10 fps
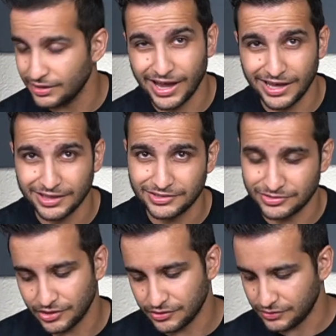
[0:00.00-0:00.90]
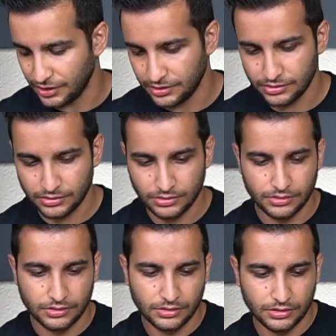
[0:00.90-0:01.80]
Highly suggest that.
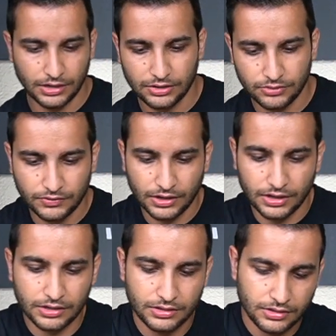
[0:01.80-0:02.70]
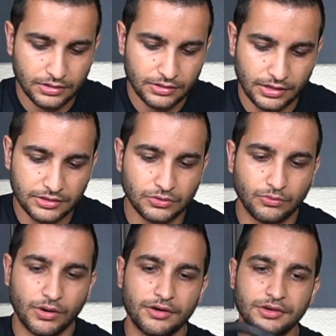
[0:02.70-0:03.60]
Now you've got the actual
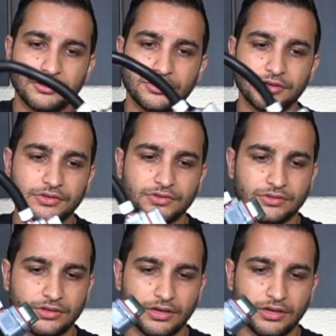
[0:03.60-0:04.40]
wiring harness,